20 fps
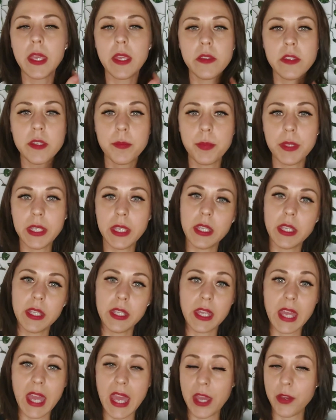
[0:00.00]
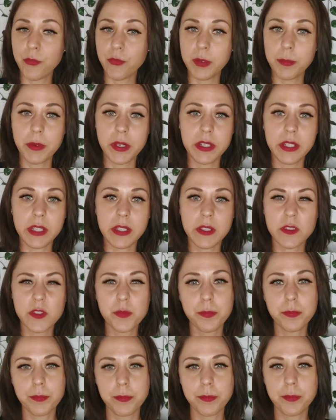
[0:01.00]
in the beginning, everybody
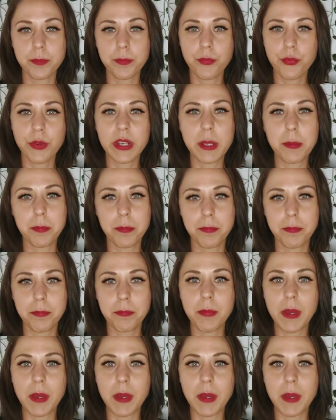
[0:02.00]
is pretty